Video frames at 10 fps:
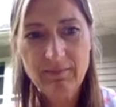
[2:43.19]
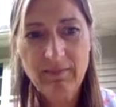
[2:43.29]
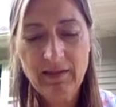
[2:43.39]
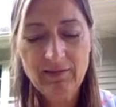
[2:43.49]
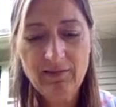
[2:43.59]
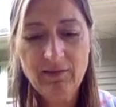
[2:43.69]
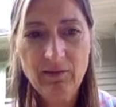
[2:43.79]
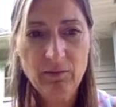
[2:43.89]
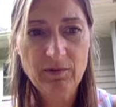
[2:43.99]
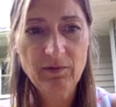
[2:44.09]
next to
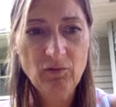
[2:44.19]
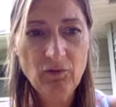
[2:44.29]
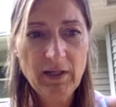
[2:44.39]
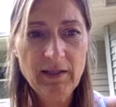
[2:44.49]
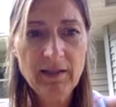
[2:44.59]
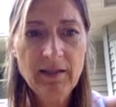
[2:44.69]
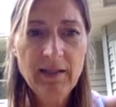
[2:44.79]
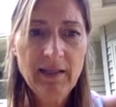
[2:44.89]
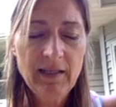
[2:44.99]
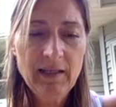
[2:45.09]
the word string,
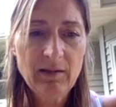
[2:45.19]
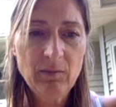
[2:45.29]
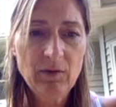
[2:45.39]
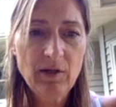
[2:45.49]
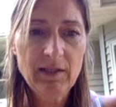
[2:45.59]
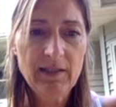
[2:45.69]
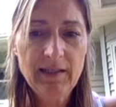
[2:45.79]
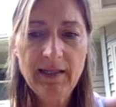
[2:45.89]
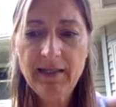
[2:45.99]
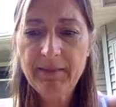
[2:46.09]
and we'll call it
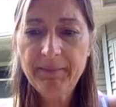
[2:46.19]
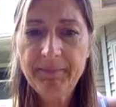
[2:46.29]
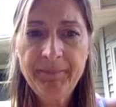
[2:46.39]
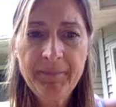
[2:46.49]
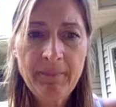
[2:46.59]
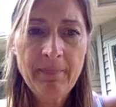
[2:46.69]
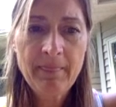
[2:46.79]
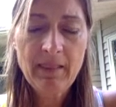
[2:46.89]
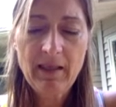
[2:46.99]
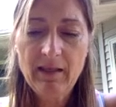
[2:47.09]
name,
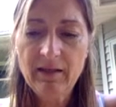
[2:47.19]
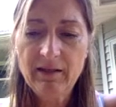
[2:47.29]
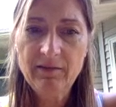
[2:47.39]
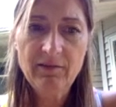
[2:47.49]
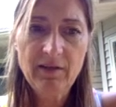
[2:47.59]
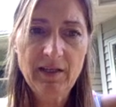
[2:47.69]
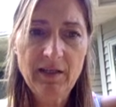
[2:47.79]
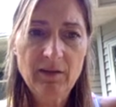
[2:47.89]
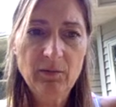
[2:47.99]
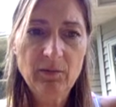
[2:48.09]
and I'll say
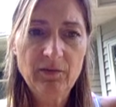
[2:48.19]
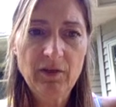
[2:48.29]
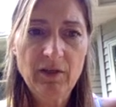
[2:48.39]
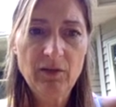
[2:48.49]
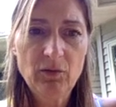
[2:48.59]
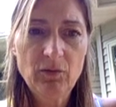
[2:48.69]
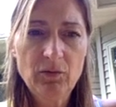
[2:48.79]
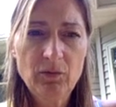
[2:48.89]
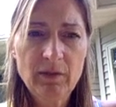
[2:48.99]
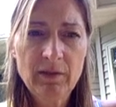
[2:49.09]
equals a
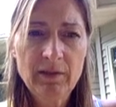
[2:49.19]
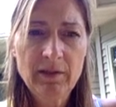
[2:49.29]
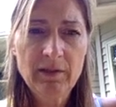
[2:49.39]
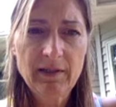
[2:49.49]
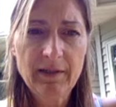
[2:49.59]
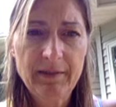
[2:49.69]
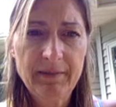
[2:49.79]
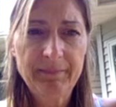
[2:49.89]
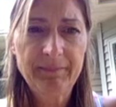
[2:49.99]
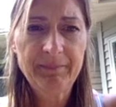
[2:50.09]
new
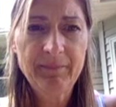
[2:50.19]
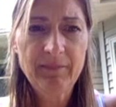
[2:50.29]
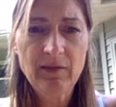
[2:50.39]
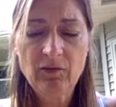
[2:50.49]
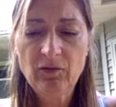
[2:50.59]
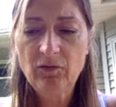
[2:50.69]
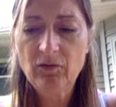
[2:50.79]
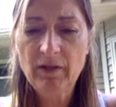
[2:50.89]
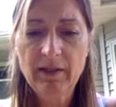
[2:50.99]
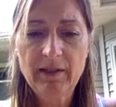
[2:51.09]

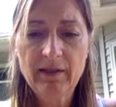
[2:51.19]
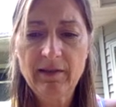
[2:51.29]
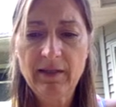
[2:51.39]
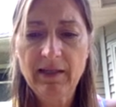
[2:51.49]
string